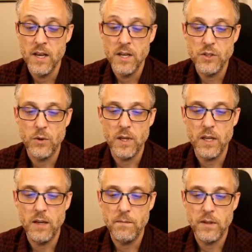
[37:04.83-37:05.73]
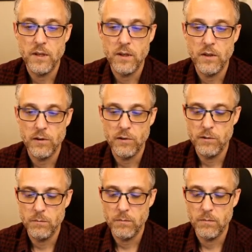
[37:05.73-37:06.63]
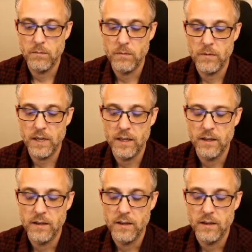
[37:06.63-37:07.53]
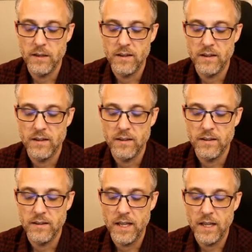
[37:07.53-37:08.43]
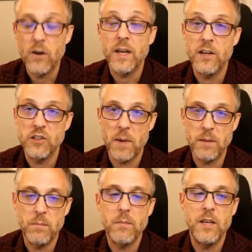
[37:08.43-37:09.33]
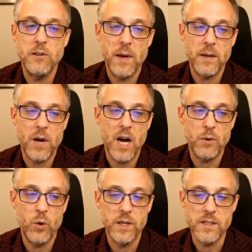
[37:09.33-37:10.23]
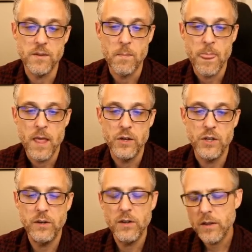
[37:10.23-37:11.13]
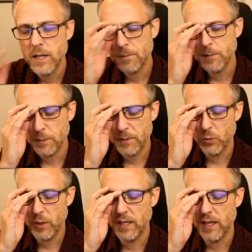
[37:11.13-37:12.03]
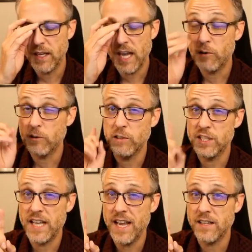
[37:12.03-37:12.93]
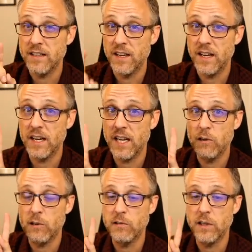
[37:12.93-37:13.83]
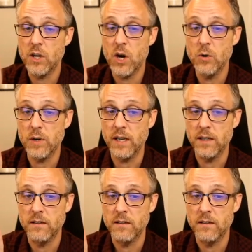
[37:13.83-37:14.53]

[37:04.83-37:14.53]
So if the term, like, okay, here's my pop quiz. Do you know the difference between a character set and a character encoding?